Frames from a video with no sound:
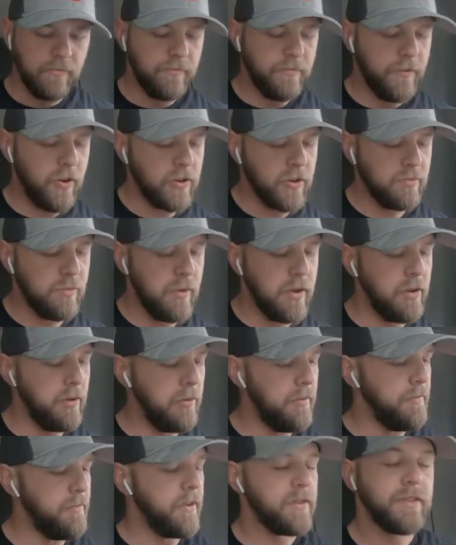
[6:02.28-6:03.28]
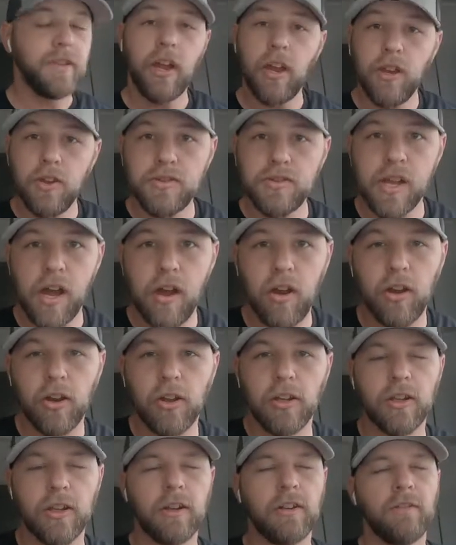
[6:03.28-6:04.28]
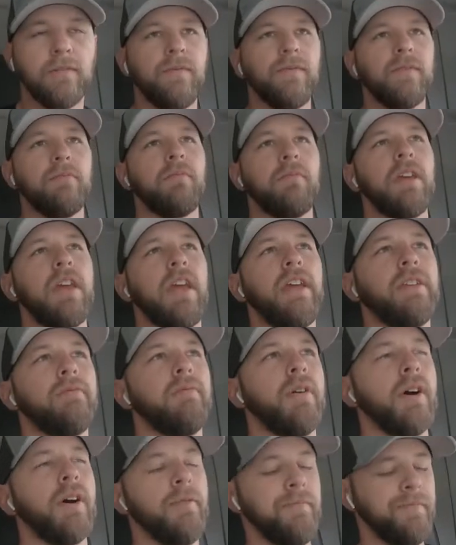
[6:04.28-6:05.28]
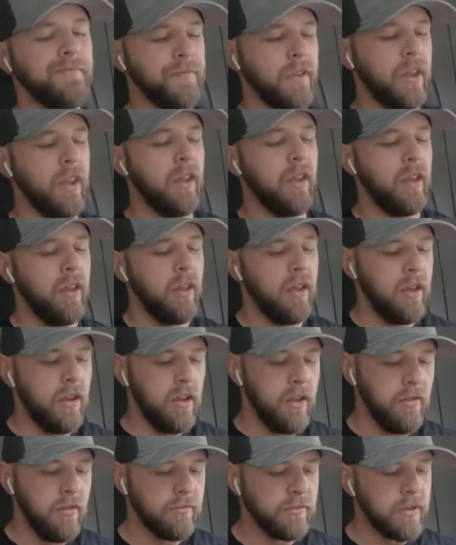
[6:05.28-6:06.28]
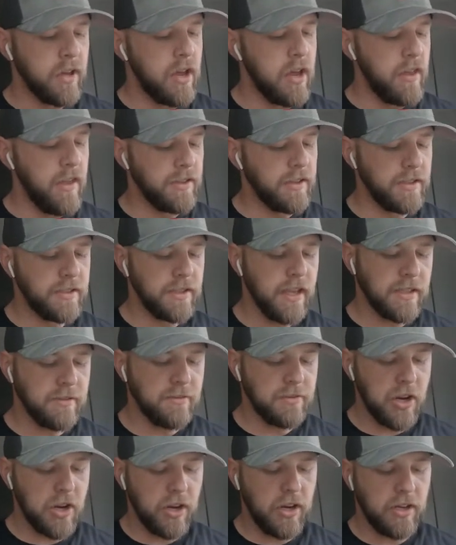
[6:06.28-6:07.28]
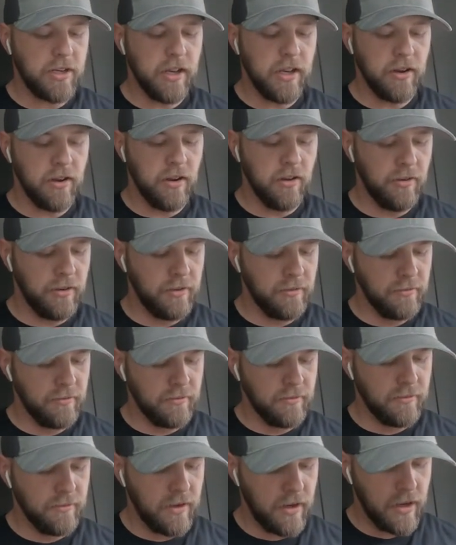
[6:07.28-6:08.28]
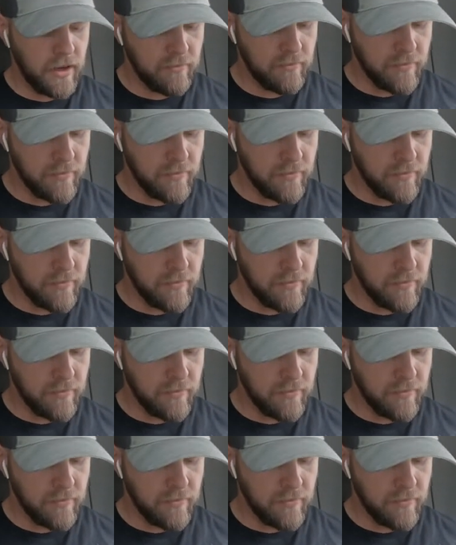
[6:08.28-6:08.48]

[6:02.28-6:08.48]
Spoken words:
First meal, you saw earlier me heating them up. This one's got some turkey tenderloin. I'll